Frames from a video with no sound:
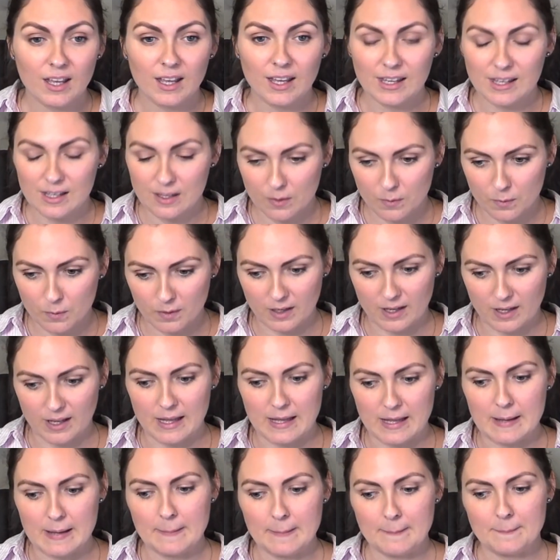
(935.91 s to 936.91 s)

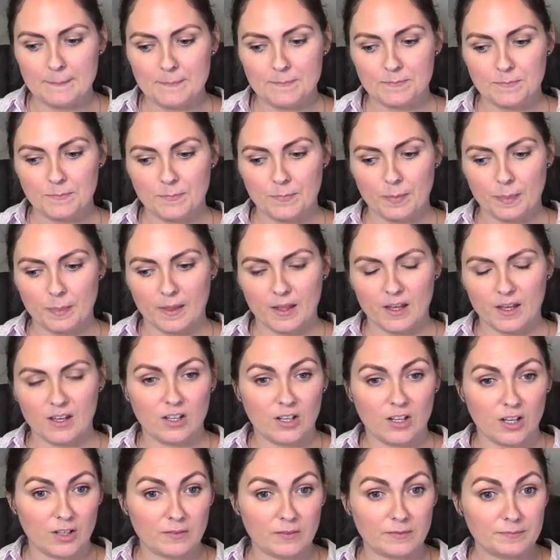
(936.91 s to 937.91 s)
Equally, you
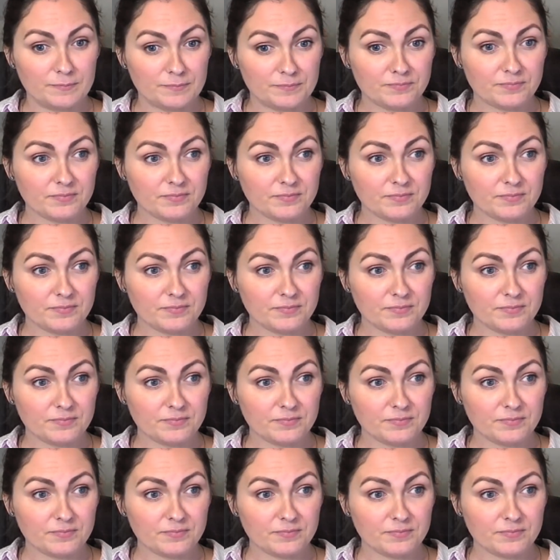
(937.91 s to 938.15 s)
know,